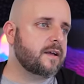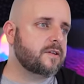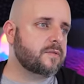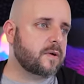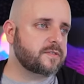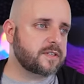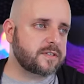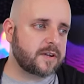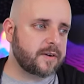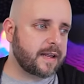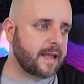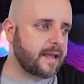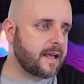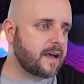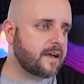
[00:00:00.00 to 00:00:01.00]

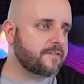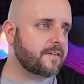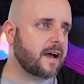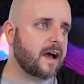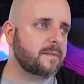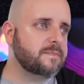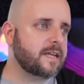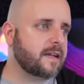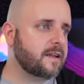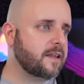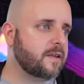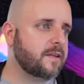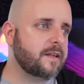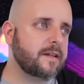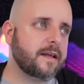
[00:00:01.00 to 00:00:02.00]
12600KF. I'm telling you,